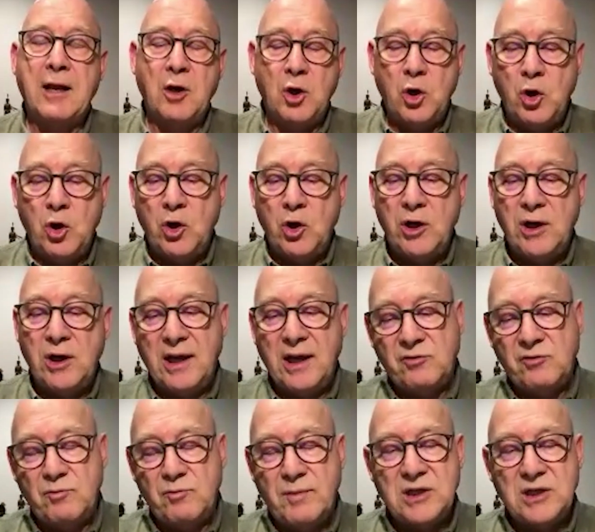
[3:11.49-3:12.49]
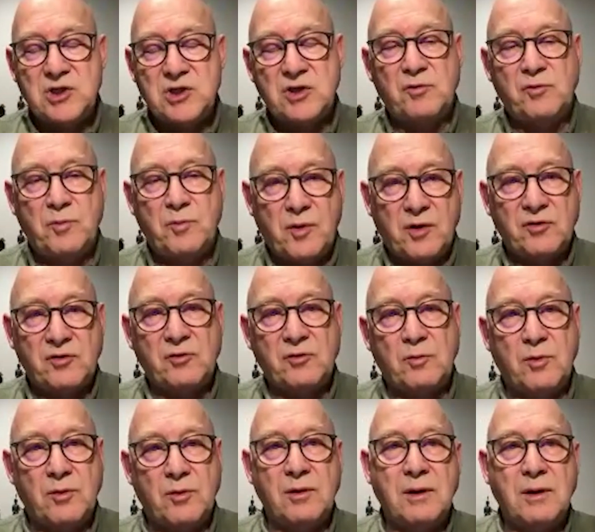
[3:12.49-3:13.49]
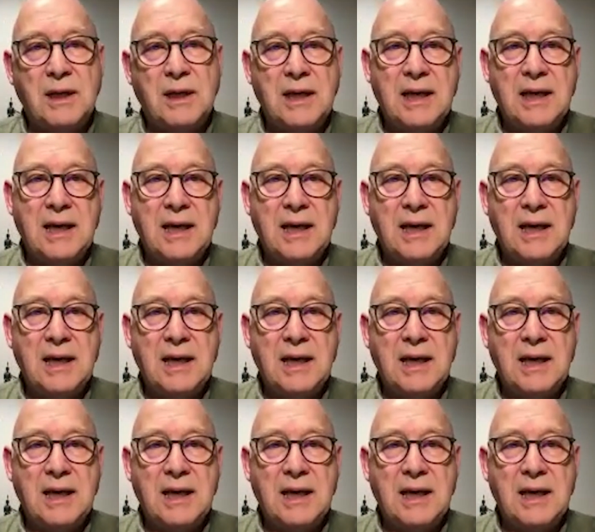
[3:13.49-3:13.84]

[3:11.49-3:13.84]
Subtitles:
learn as much as possible